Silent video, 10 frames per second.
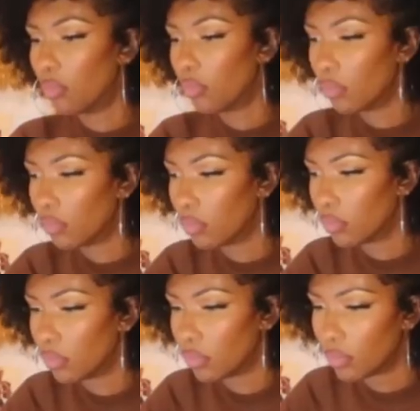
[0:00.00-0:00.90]
We
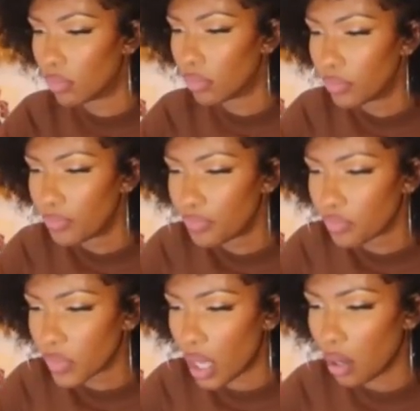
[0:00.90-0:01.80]
can, you know.
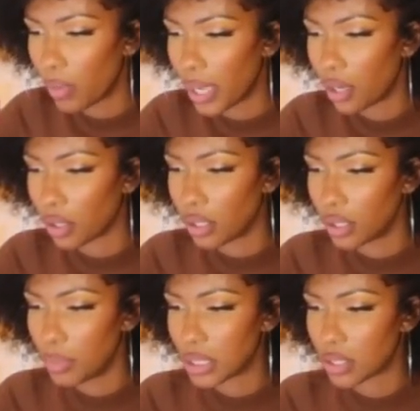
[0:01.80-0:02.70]
Oh, wait. Shaquille left
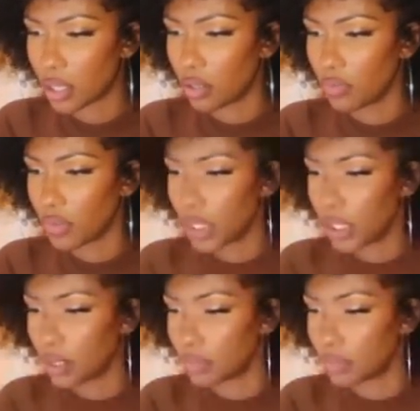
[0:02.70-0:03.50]
save to work. Yeah.